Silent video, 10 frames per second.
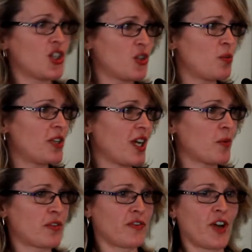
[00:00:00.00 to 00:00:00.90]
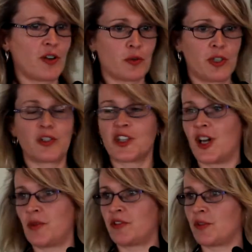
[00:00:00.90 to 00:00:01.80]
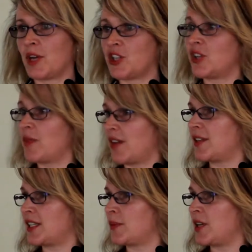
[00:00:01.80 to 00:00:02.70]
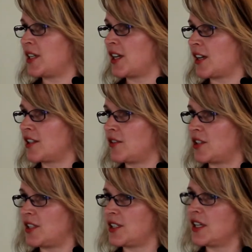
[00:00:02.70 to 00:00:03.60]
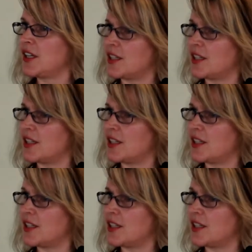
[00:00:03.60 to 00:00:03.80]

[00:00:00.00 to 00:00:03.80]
should be able to find real-time information about their spending activities.